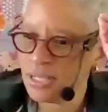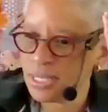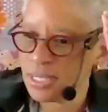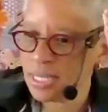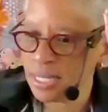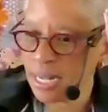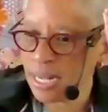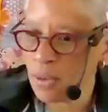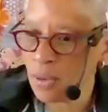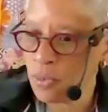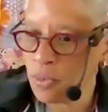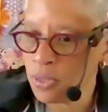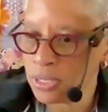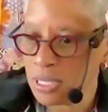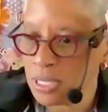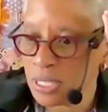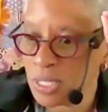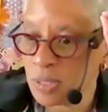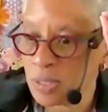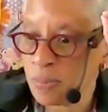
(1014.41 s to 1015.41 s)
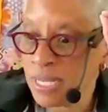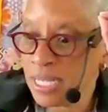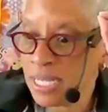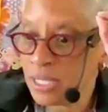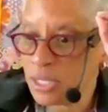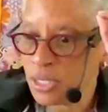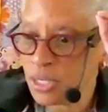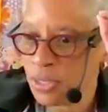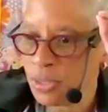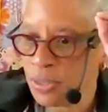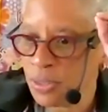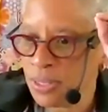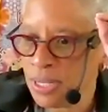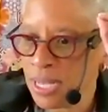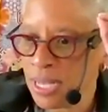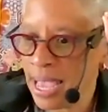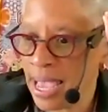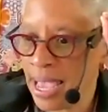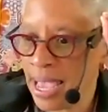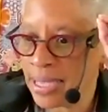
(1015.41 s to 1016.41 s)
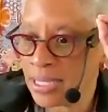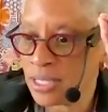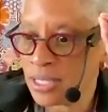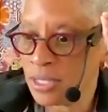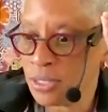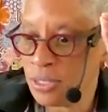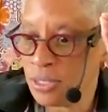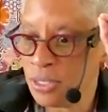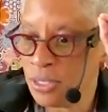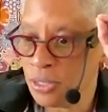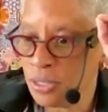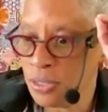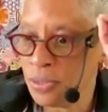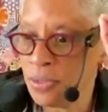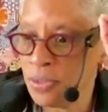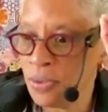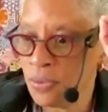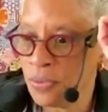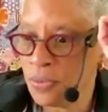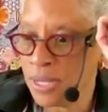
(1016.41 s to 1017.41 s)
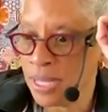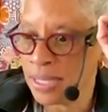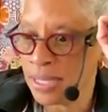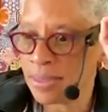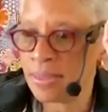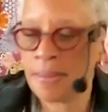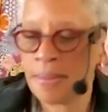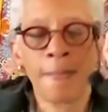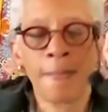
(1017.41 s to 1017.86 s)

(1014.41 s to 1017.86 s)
that I want to speak to has to do with